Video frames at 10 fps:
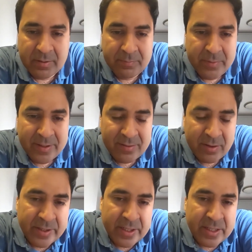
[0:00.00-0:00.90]

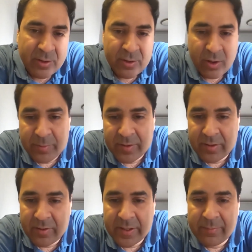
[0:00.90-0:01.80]
preserving it or not
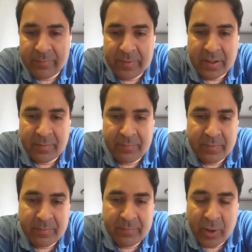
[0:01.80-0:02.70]
preserving it
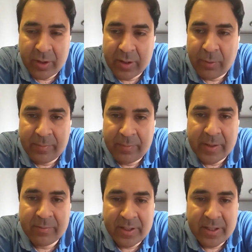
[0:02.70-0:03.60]
beyond a point
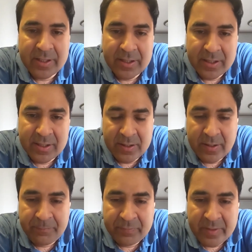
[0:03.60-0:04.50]
becomes redundant.
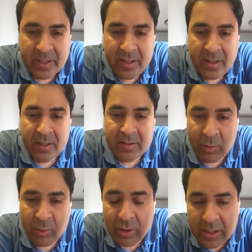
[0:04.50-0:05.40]

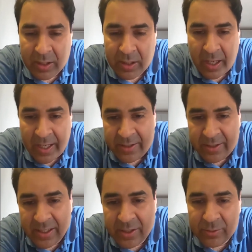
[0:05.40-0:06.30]
So I
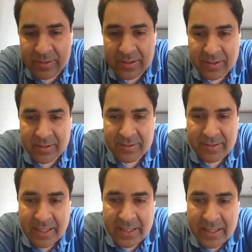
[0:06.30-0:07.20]
really don't
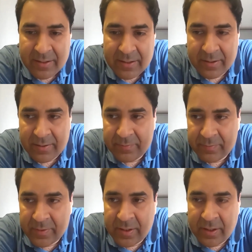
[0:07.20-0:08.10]
see any
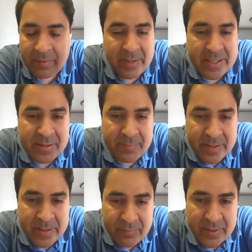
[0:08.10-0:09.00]
major
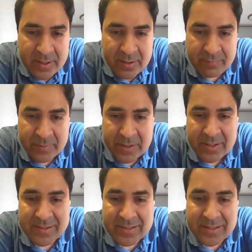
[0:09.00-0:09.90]
benefit
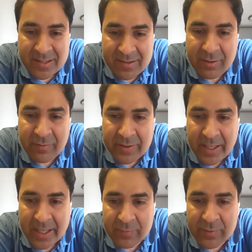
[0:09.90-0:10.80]
because the chances of an
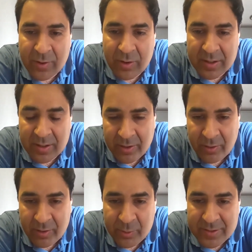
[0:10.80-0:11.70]
act of God are
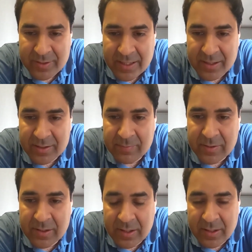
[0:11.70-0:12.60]
almost negligible.